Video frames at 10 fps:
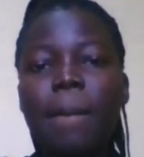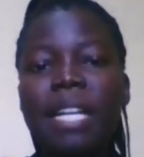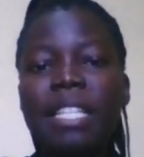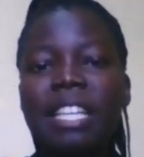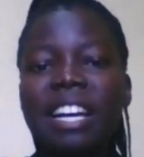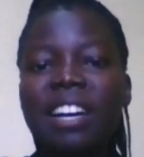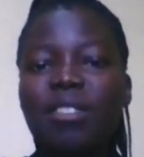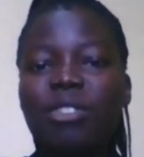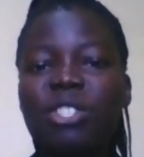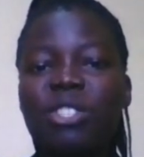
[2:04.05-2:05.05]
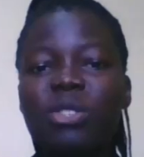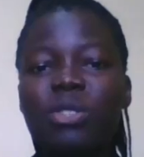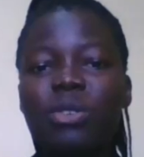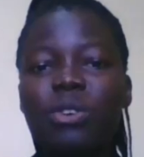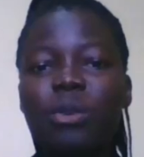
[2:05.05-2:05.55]
But of course,
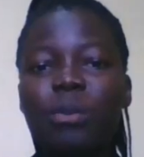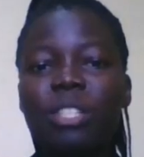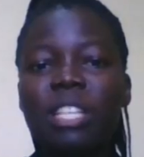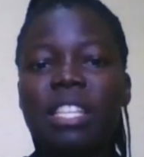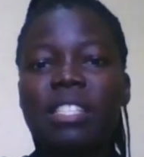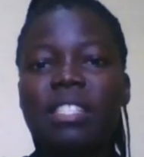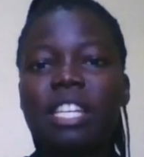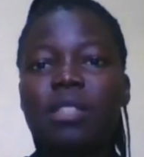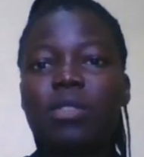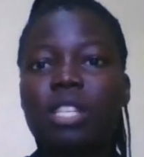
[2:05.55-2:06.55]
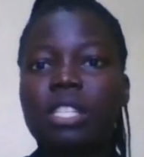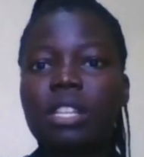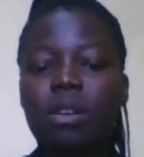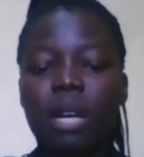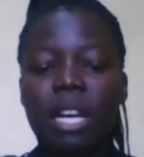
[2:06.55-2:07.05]
you know, computer is just to
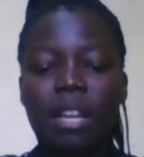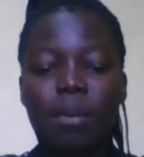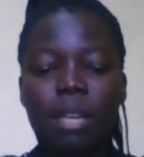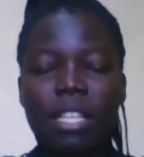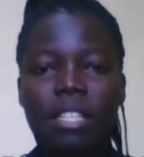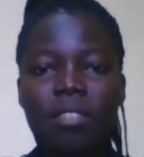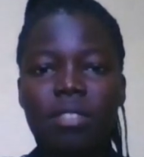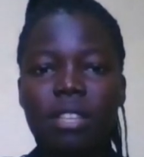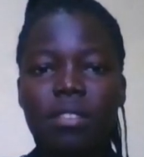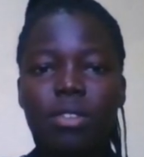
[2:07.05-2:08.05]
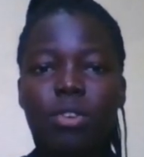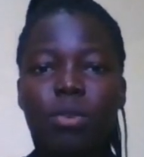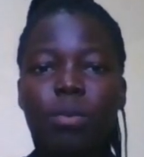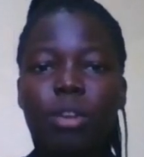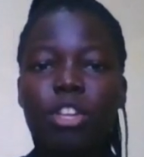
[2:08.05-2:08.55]
ease our work and make it easier. So
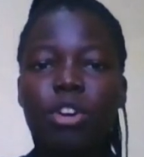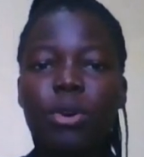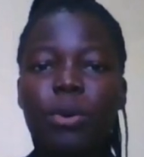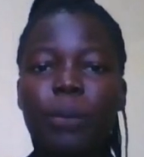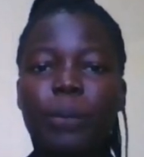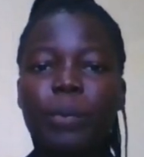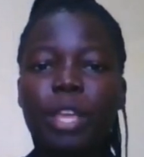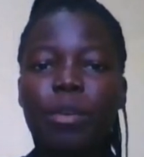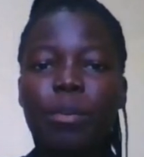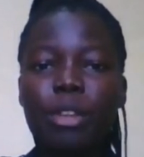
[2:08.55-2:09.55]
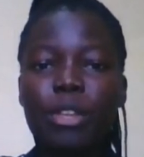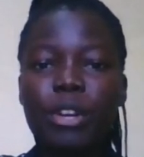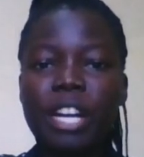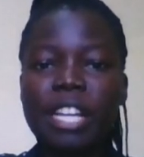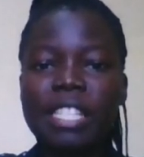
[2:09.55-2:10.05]
you bring your
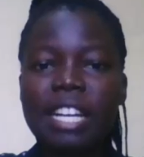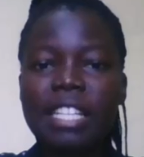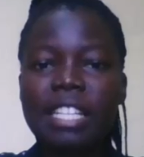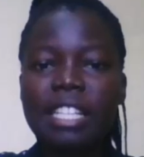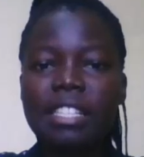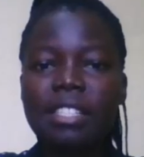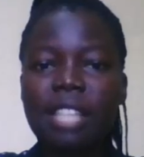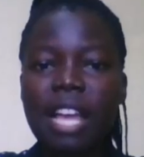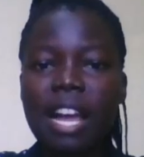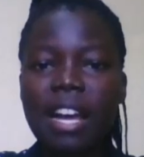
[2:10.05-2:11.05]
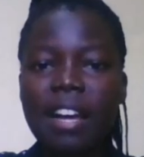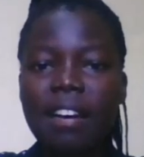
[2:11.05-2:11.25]
cursor uh,